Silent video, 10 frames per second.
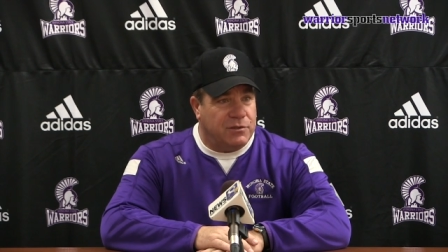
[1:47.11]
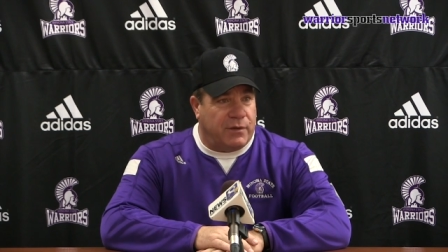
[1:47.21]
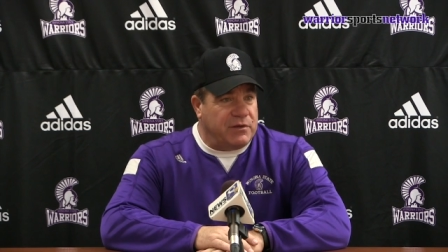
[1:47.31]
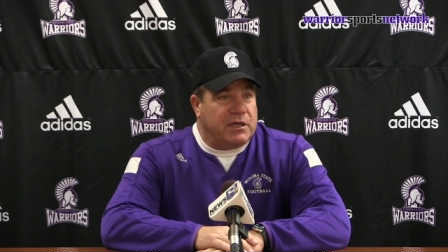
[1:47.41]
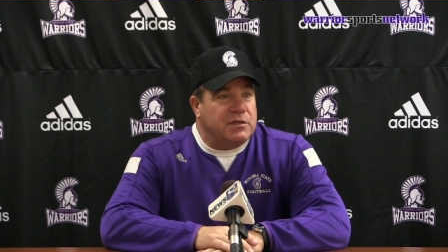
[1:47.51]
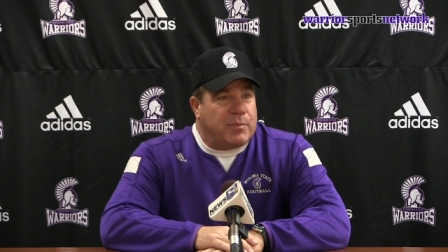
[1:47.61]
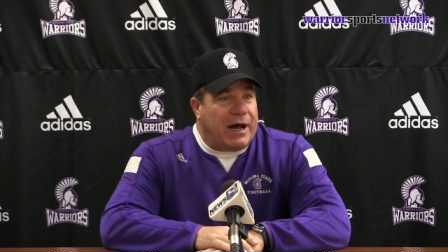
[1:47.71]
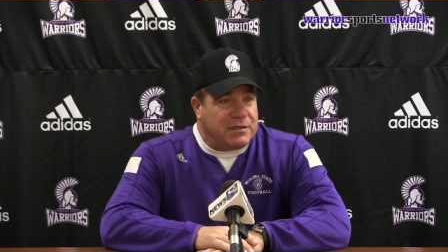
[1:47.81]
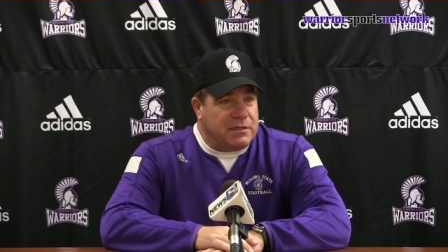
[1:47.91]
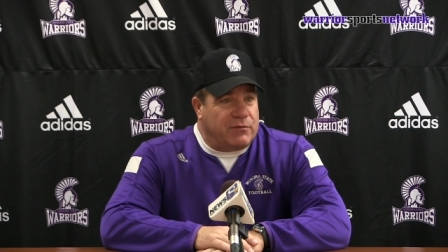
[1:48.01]
So everything's
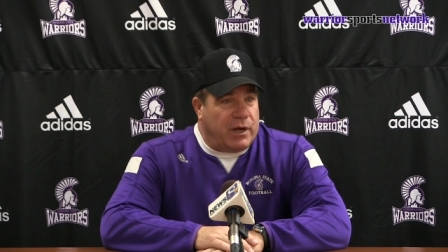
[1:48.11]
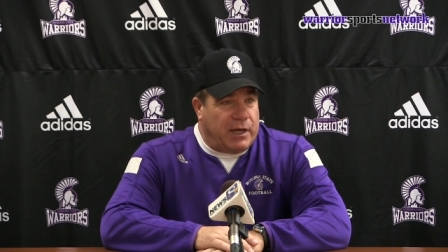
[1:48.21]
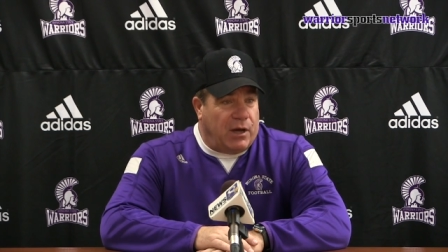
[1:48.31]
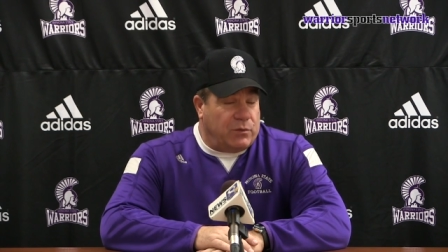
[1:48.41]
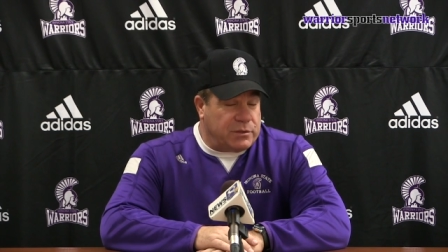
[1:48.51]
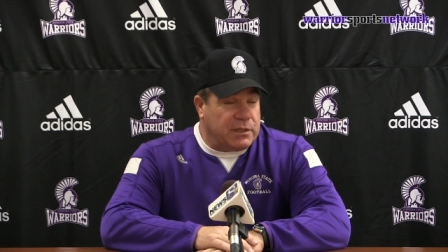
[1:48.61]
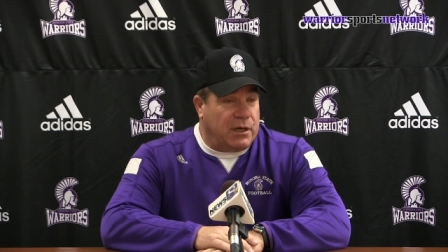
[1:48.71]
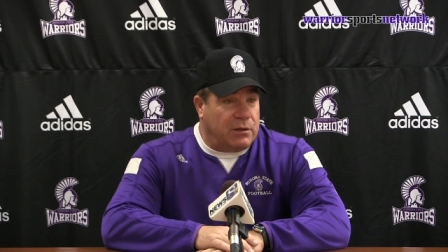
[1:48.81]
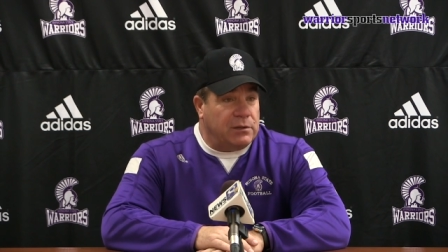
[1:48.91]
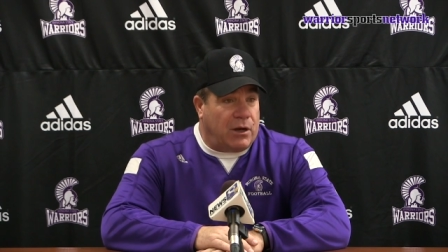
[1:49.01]
positive right now. We'll see
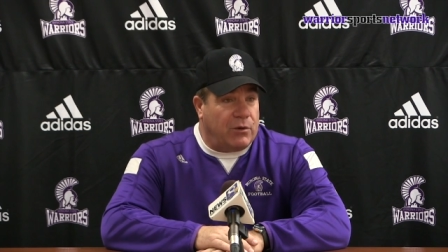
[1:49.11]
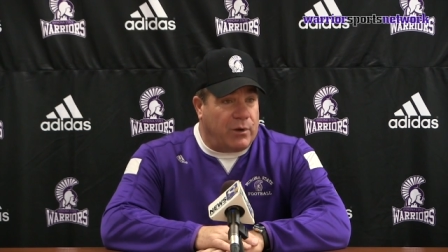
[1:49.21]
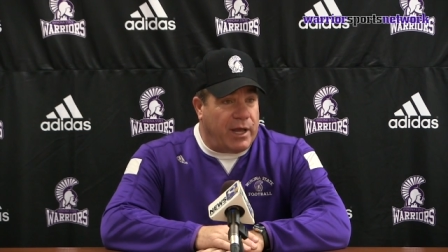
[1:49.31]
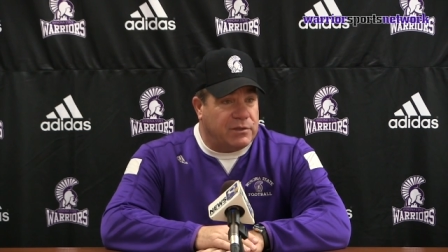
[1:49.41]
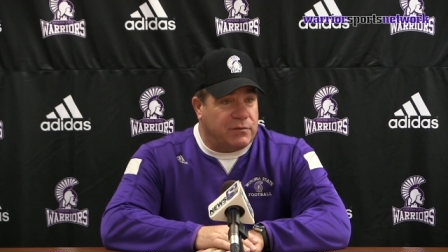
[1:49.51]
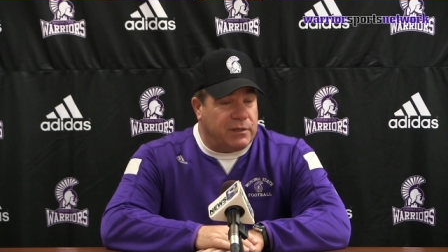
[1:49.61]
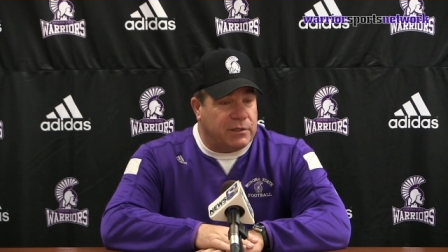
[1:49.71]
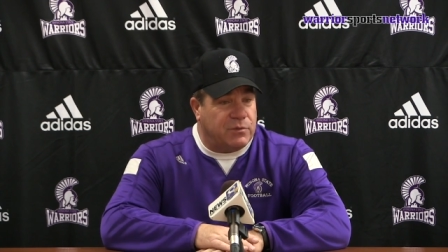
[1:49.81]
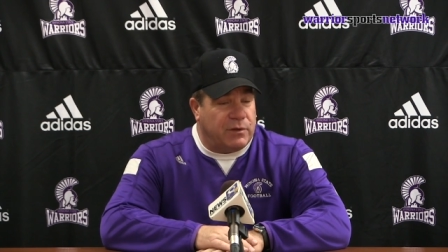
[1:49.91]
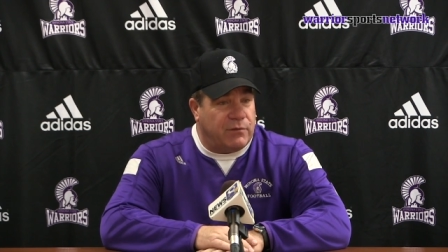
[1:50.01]
how, how it reacts over the
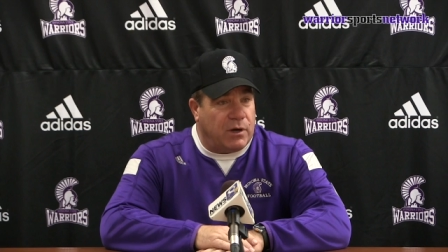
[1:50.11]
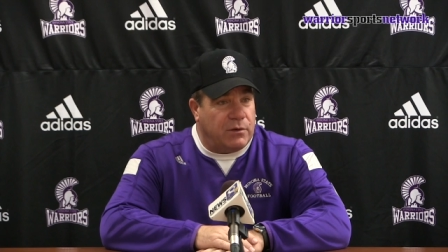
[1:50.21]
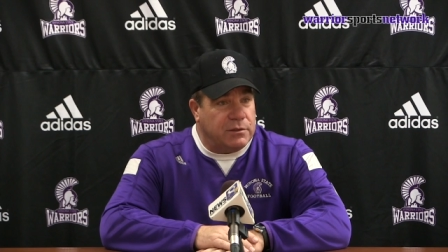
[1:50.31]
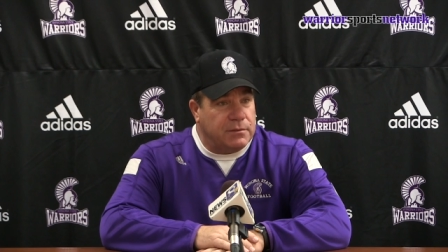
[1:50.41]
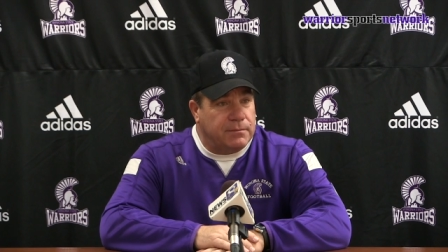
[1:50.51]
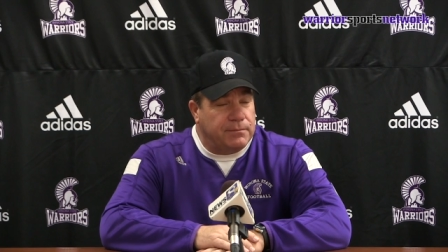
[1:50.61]
next 24 hours.